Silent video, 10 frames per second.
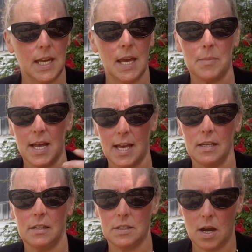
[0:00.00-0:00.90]
camp, but I had a
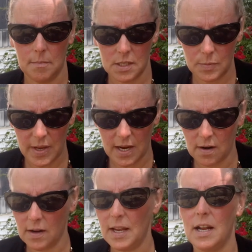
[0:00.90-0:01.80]
little time to
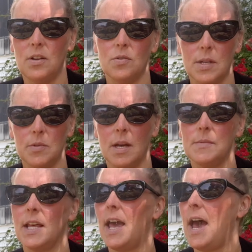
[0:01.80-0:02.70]
spare, and I know
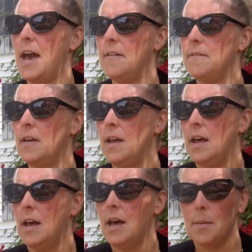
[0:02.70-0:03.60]
sometimes they have
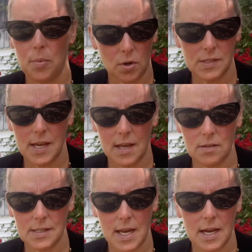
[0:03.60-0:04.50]
book
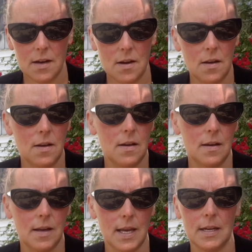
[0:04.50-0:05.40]
sales there,
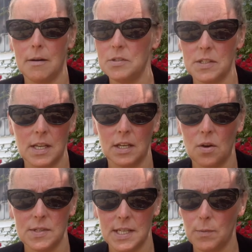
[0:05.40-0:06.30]
and I was just gonna
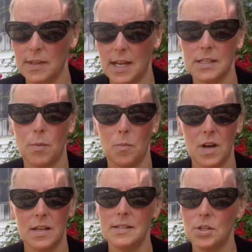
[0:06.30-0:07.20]
go see when the next one
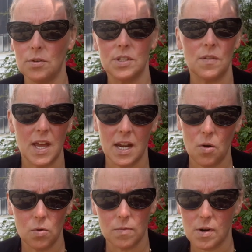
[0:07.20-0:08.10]
was. Turns out they had a
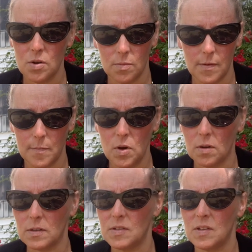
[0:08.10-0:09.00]
whole room of
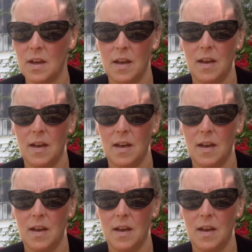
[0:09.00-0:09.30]
books.